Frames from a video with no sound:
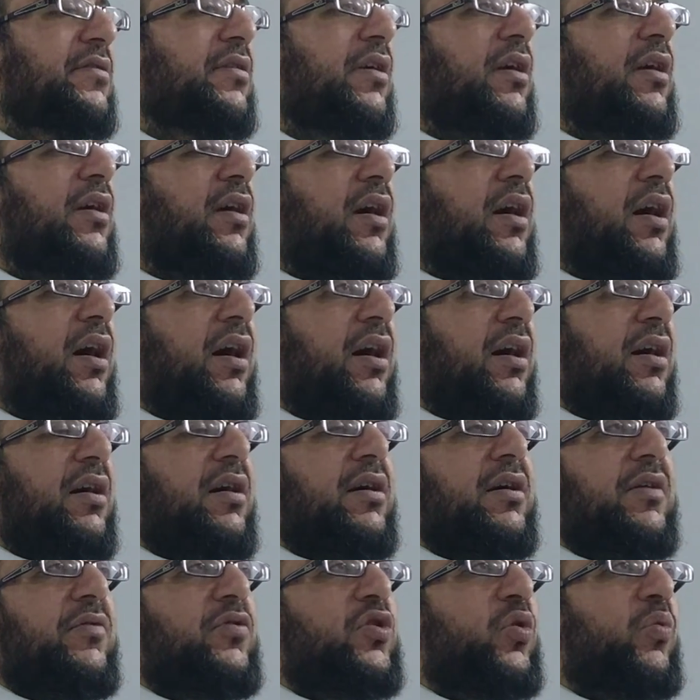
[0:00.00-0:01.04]

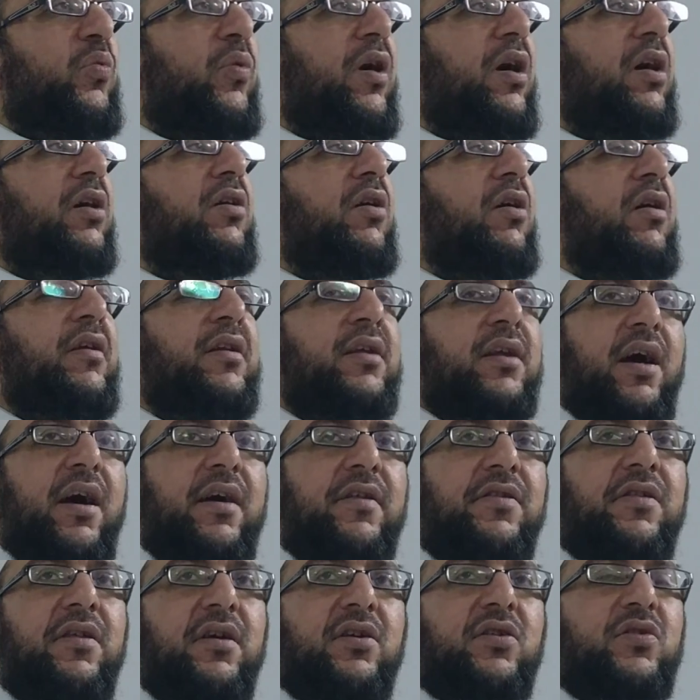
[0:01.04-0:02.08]
the work on
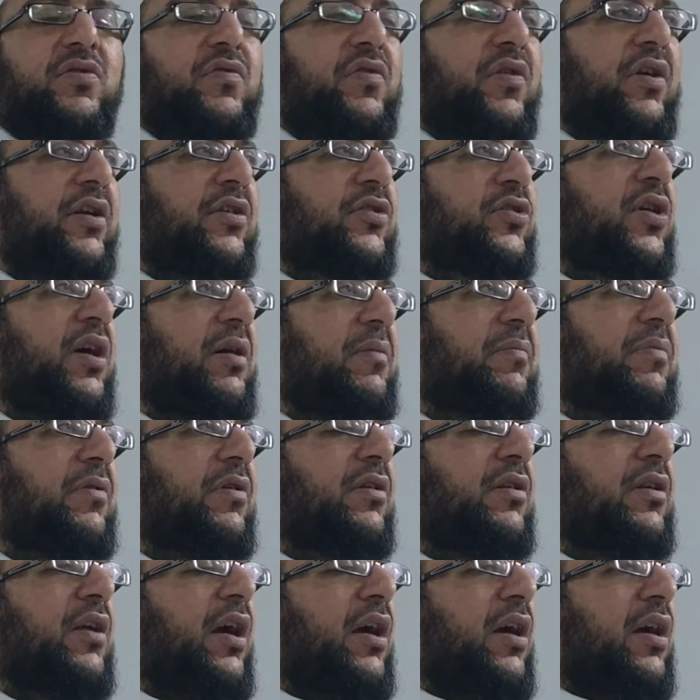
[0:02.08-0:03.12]
ethics, for example.
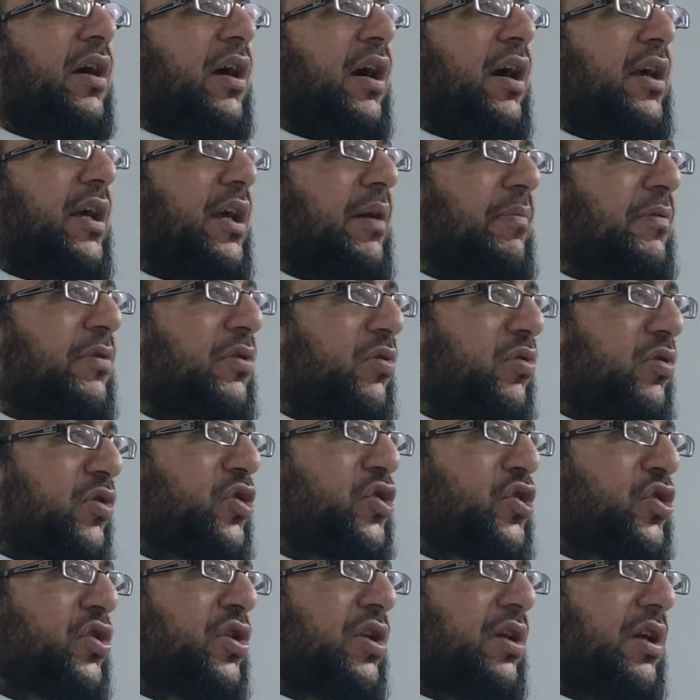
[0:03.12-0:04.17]
Ibn Rushd,
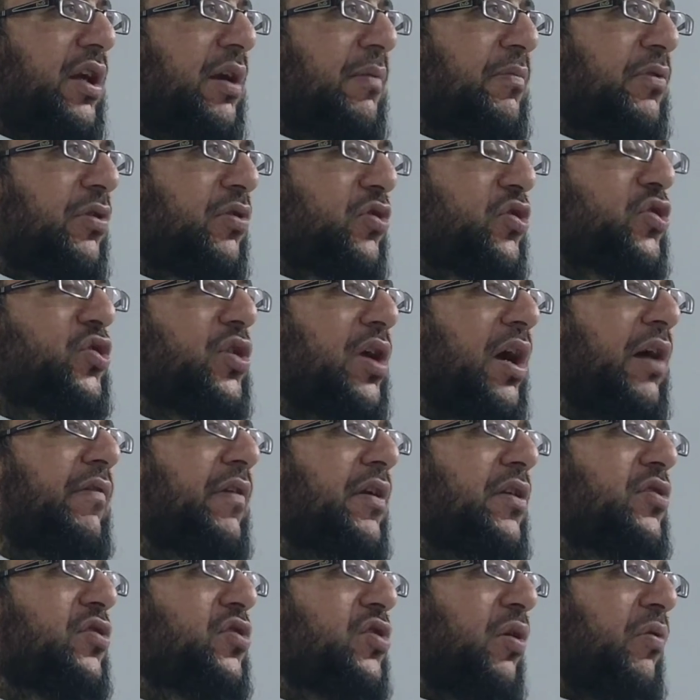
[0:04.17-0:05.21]
Ibn
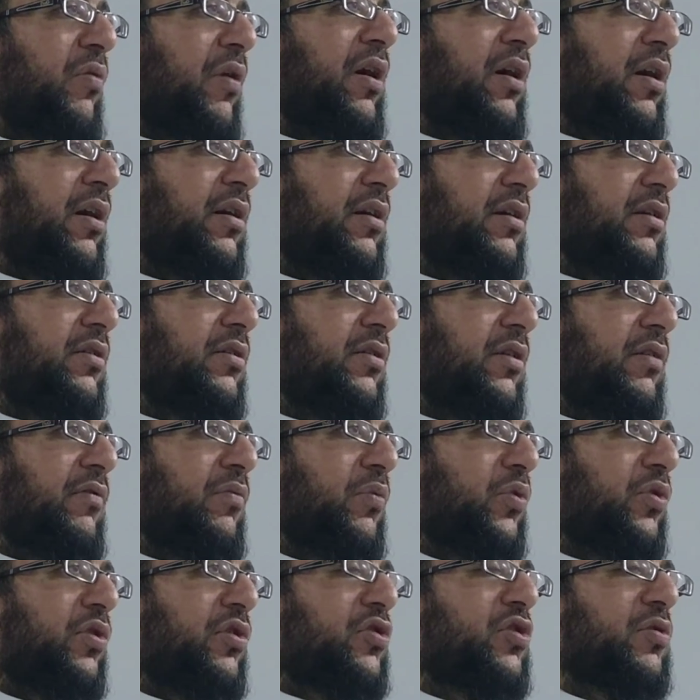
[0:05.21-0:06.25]
Zawar, everyone
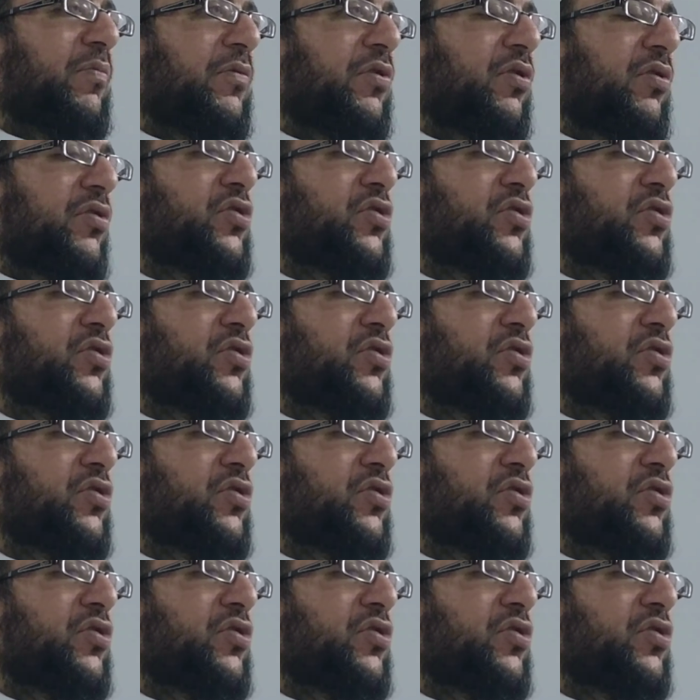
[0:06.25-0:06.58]
knows Ibn Rushd.